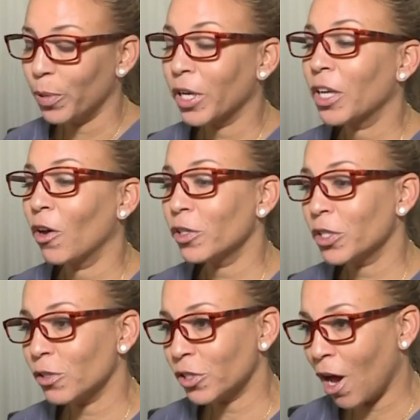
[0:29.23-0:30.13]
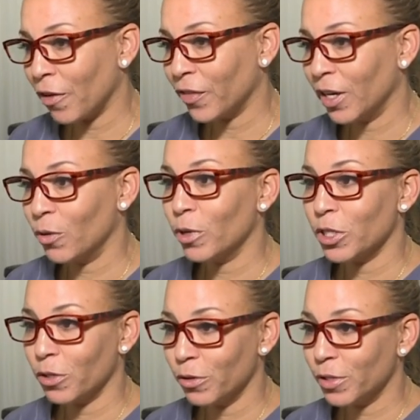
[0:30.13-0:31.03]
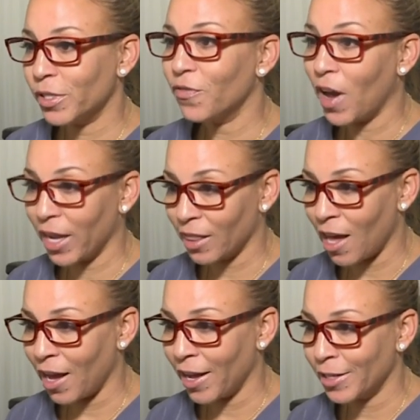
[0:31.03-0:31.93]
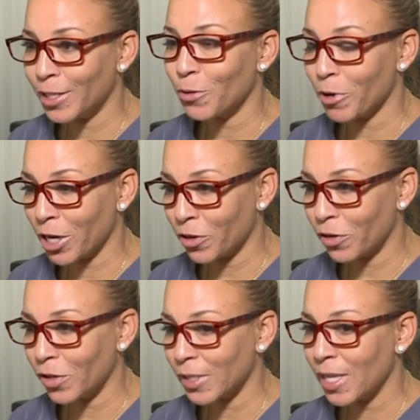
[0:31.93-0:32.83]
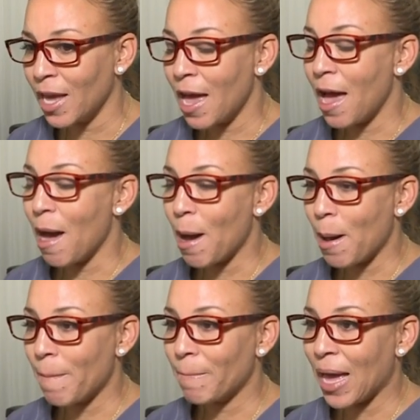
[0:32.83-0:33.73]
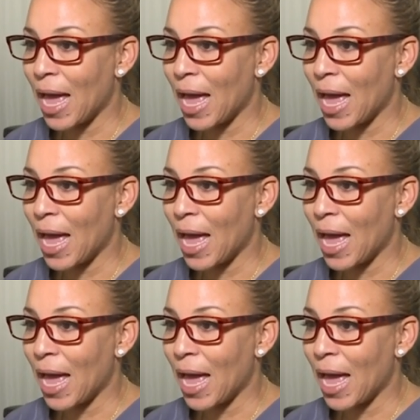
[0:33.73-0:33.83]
but it can also soften and reduce fine lines and wrinkles, and